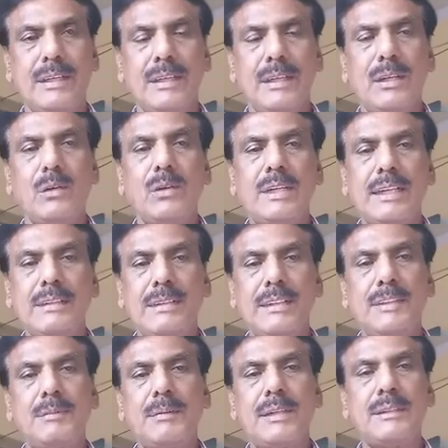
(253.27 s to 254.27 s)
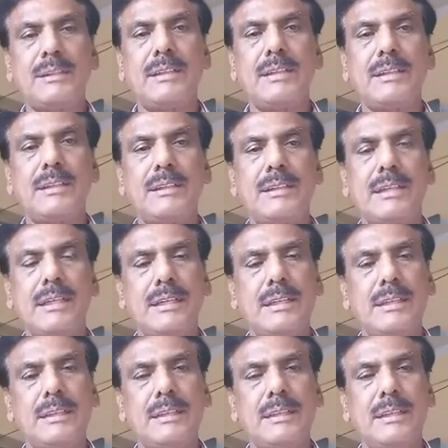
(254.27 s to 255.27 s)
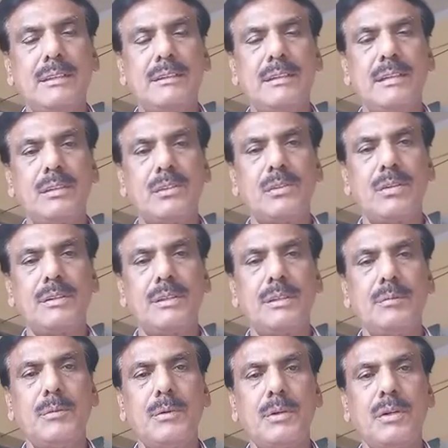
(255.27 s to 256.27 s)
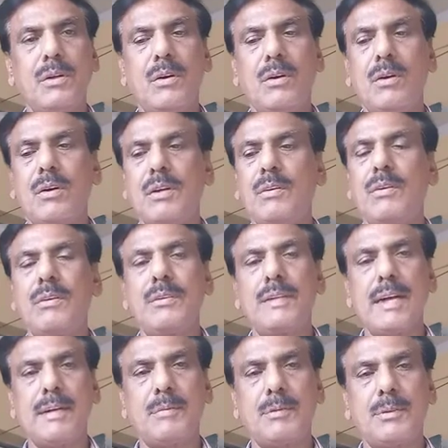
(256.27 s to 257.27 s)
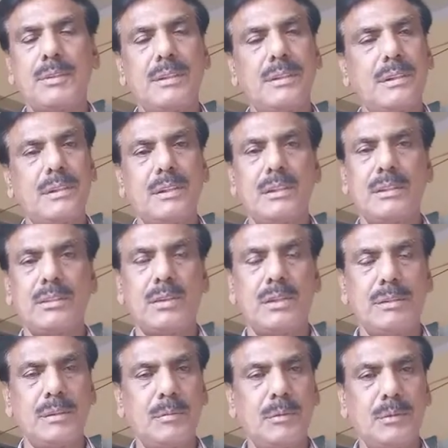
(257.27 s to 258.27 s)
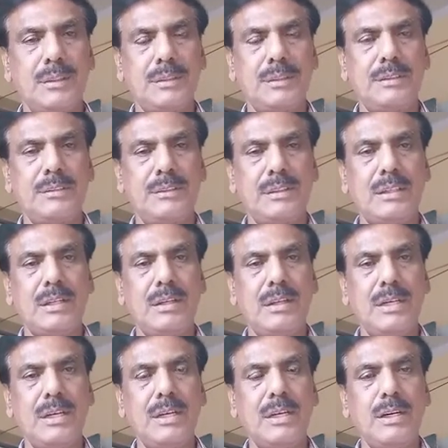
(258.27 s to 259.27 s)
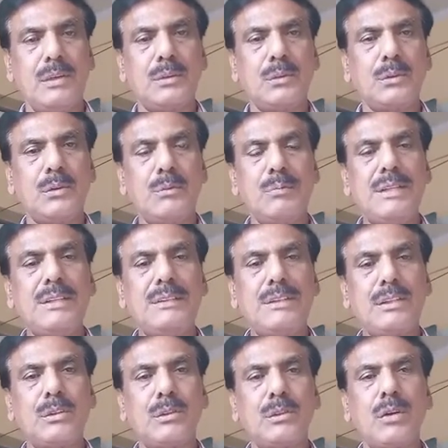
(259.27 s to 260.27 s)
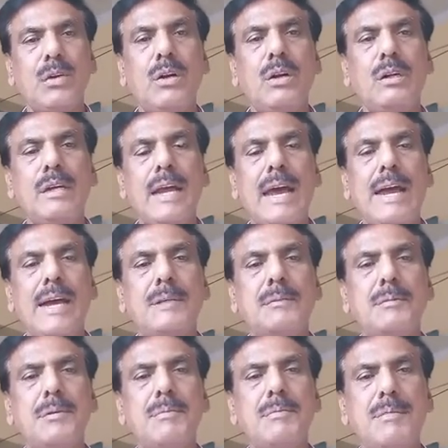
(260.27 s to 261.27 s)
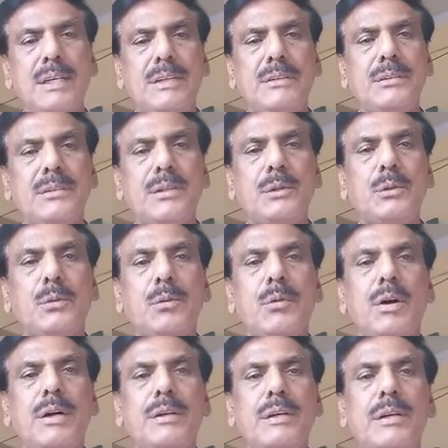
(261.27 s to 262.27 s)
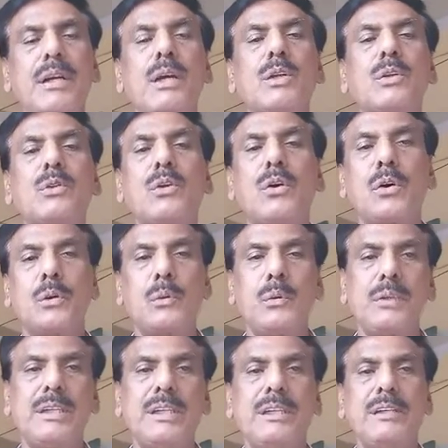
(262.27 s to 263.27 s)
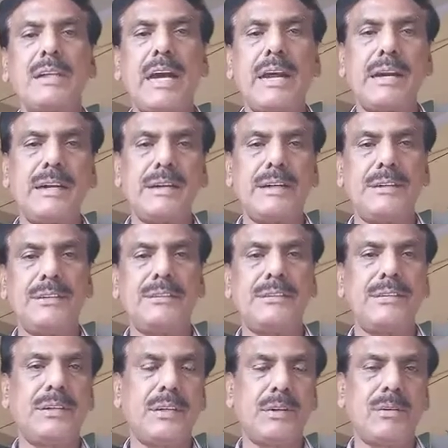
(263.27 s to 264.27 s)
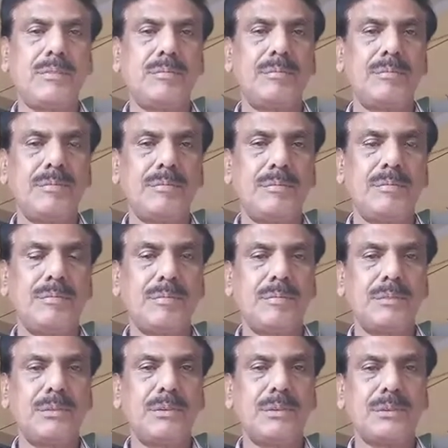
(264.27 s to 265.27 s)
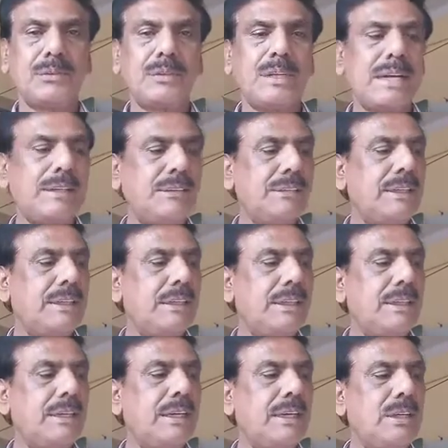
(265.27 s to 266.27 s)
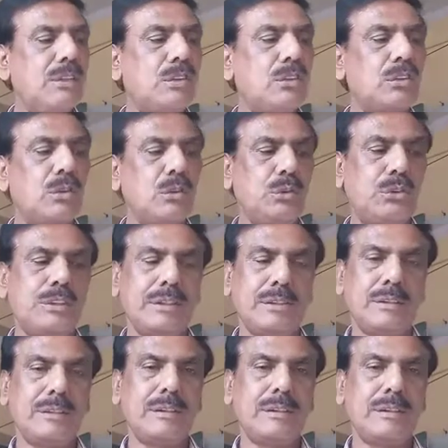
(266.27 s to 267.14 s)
Not at this person it is tasting salty more, or that person salty more, it is, so means the salt has been mixed into water thoroughly, entirely, it is, so that is a solution.